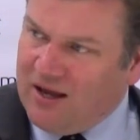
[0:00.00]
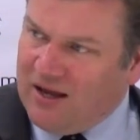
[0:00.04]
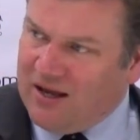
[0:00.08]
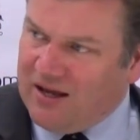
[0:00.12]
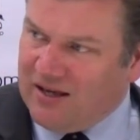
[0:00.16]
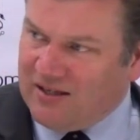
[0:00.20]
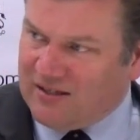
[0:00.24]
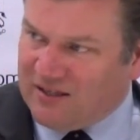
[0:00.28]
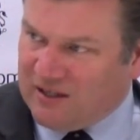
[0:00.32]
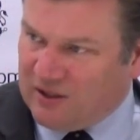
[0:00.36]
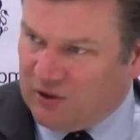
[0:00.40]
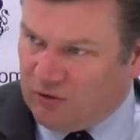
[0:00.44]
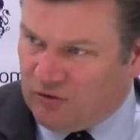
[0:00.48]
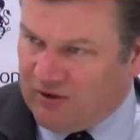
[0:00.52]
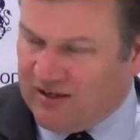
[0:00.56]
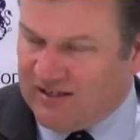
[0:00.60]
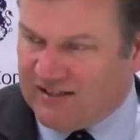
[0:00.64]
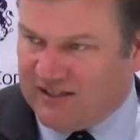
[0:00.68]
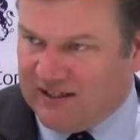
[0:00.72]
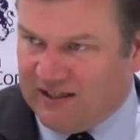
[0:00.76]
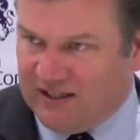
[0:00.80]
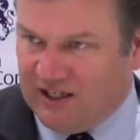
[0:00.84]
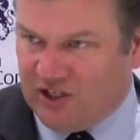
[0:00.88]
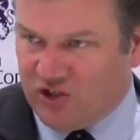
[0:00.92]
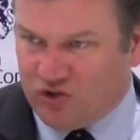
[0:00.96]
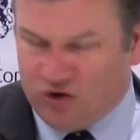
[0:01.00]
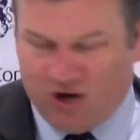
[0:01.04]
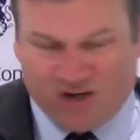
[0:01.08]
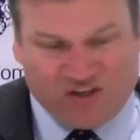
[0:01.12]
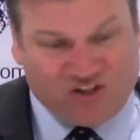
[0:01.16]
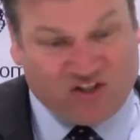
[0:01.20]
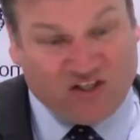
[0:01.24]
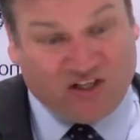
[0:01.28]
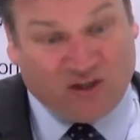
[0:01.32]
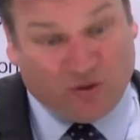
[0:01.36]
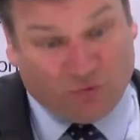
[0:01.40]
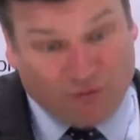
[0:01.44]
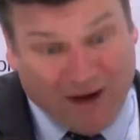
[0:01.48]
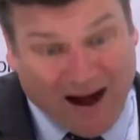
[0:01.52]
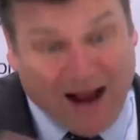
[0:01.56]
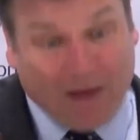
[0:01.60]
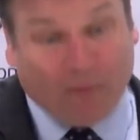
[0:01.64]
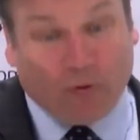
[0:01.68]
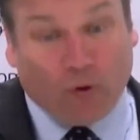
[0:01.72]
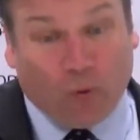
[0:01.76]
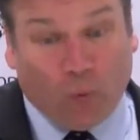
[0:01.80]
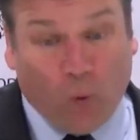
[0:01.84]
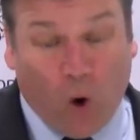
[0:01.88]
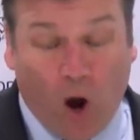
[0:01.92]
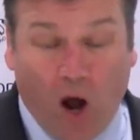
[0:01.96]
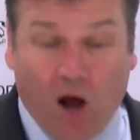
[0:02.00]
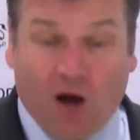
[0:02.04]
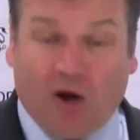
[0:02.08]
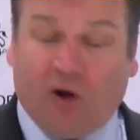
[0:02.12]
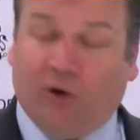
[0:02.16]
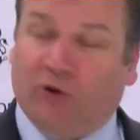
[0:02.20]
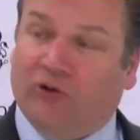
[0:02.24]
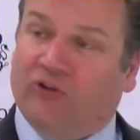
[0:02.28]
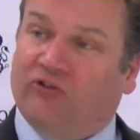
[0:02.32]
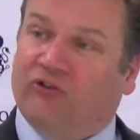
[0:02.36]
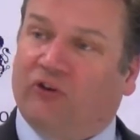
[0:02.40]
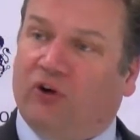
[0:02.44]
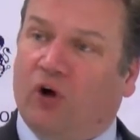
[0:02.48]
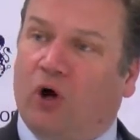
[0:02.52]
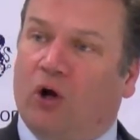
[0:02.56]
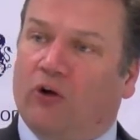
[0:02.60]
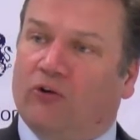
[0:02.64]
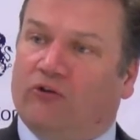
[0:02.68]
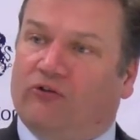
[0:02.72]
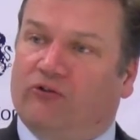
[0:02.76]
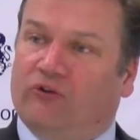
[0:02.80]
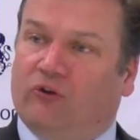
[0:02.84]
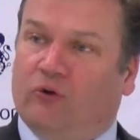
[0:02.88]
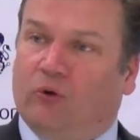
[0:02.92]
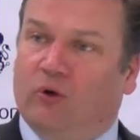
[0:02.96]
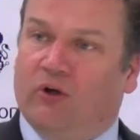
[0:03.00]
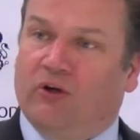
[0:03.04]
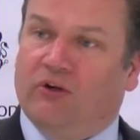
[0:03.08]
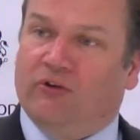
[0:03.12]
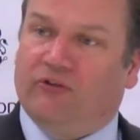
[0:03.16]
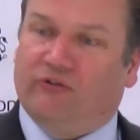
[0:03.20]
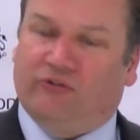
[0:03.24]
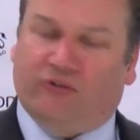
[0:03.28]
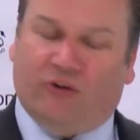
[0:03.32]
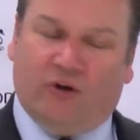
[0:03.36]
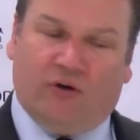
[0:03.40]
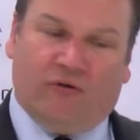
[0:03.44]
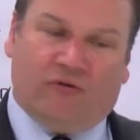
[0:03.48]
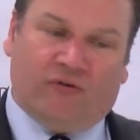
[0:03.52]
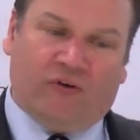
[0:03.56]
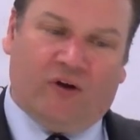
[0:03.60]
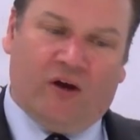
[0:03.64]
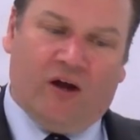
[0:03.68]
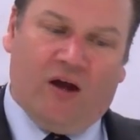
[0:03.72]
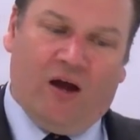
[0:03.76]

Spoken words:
is increasingly trusted around the world as a consequence of